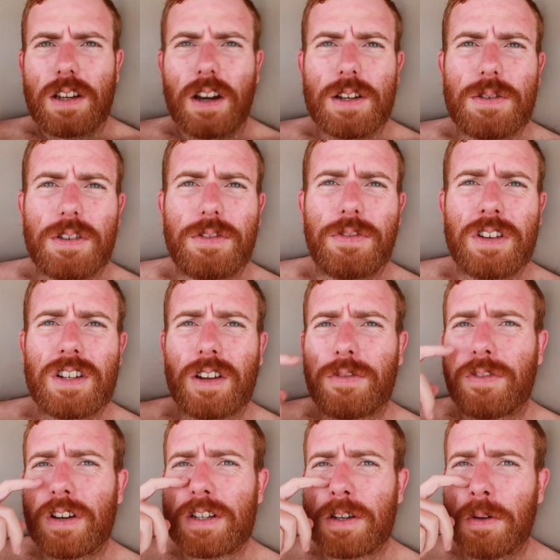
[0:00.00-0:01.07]
Guys, we just finished our
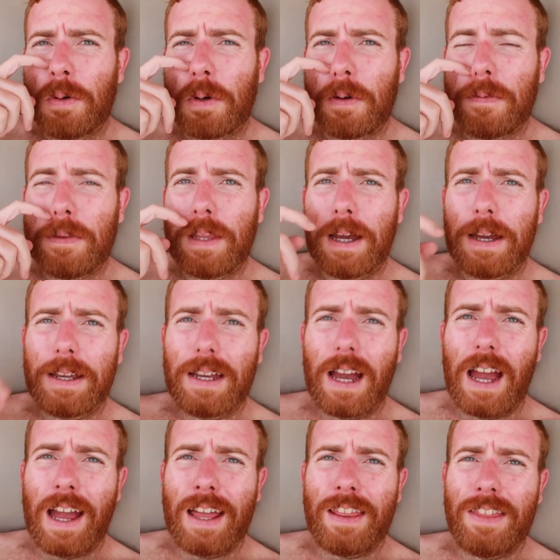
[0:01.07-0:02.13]
first snorkel of the day
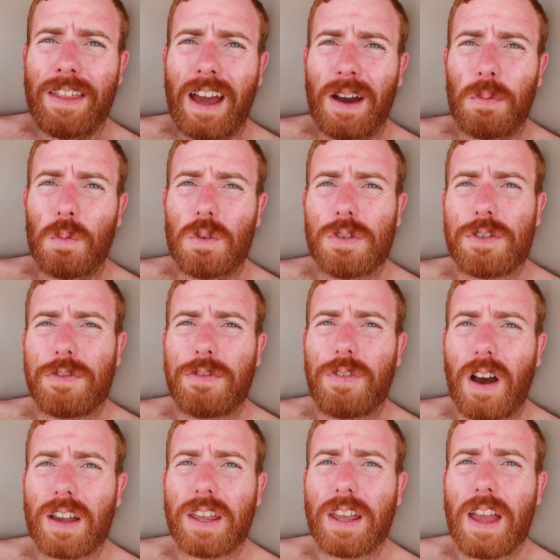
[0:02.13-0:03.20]
and that was
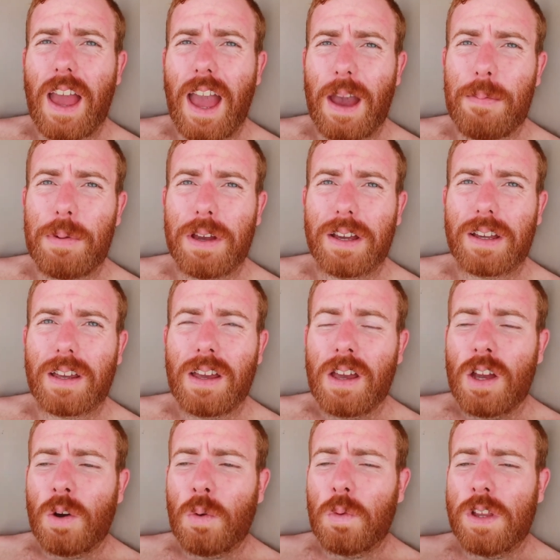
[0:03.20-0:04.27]
fucking epic.
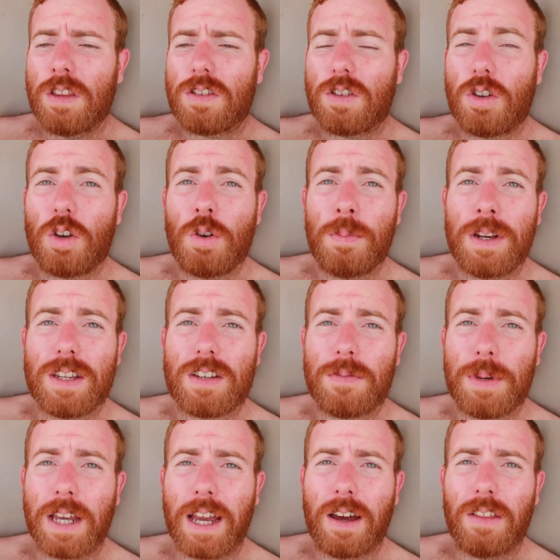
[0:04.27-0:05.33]
Within 2 minutes of
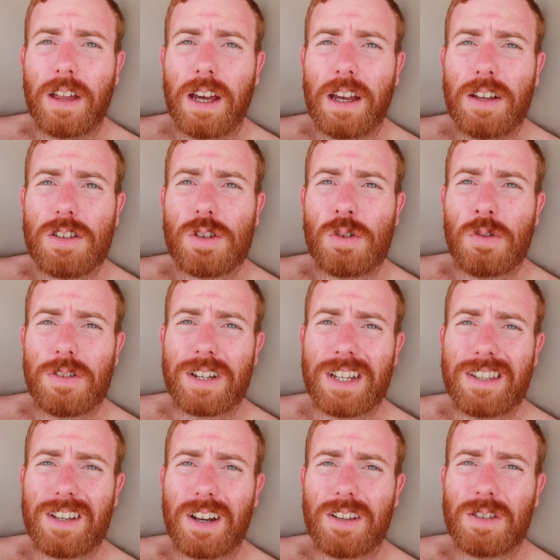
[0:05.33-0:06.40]
being out there, I saw a sea
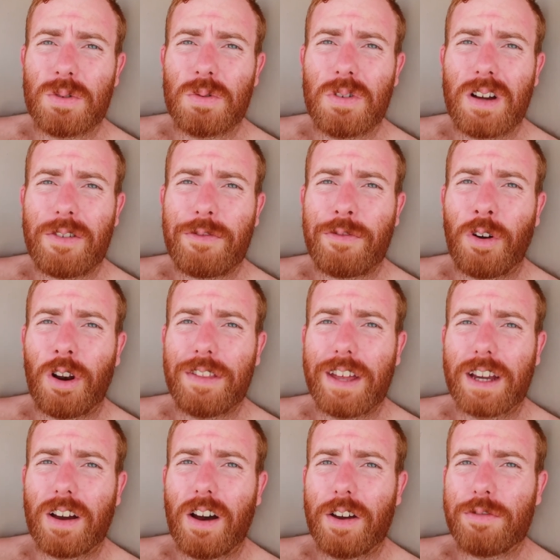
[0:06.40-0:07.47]
turtle, followed
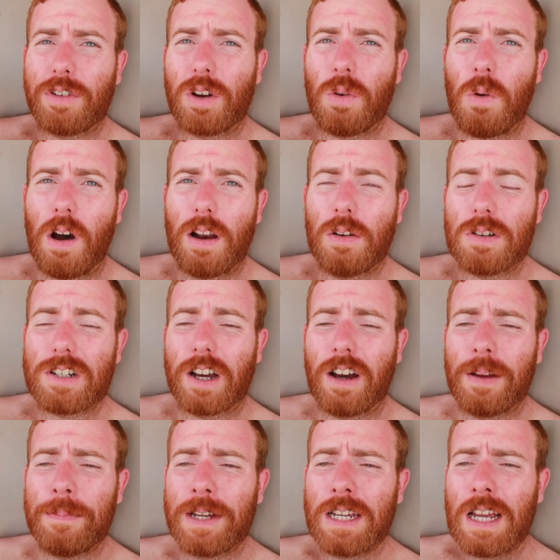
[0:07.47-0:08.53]
that guy for quite a long
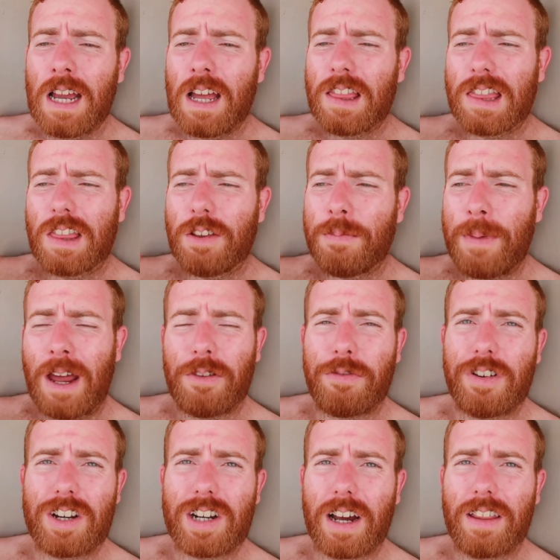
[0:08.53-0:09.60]
time. The amount of
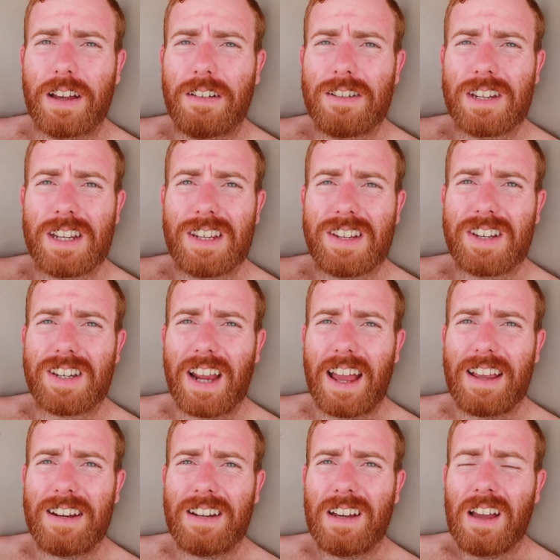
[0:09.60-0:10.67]
fish out there is
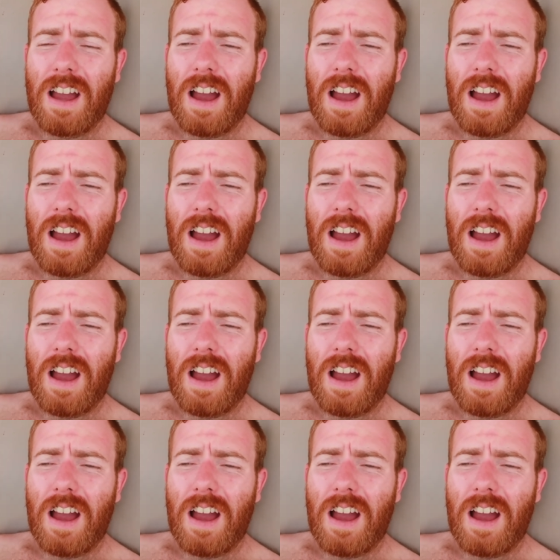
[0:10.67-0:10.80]
insane.